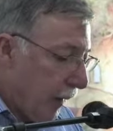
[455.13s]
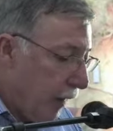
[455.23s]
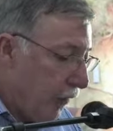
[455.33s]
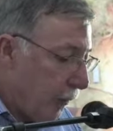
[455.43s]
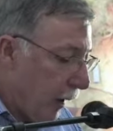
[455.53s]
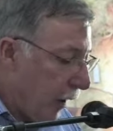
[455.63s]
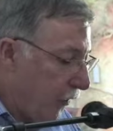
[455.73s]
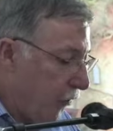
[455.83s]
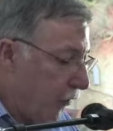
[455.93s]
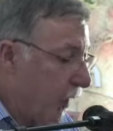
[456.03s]
is that
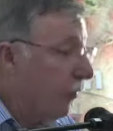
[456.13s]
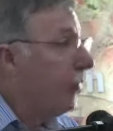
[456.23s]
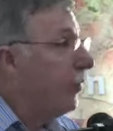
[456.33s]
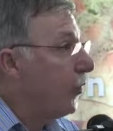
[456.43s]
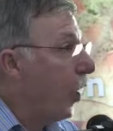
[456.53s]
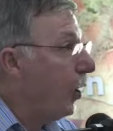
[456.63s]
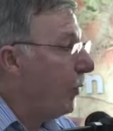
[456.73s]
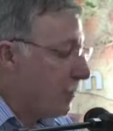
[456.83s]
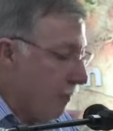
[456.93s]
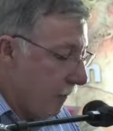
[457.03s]
pasture rest is
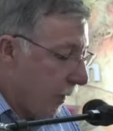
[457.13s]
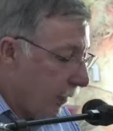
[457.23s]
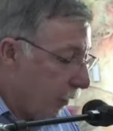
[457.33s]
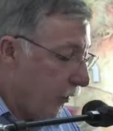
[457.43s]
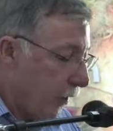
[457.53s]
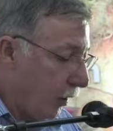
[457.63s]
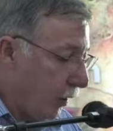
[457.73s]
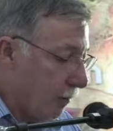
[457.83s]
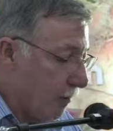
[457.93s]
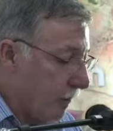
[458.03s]
timing, not time.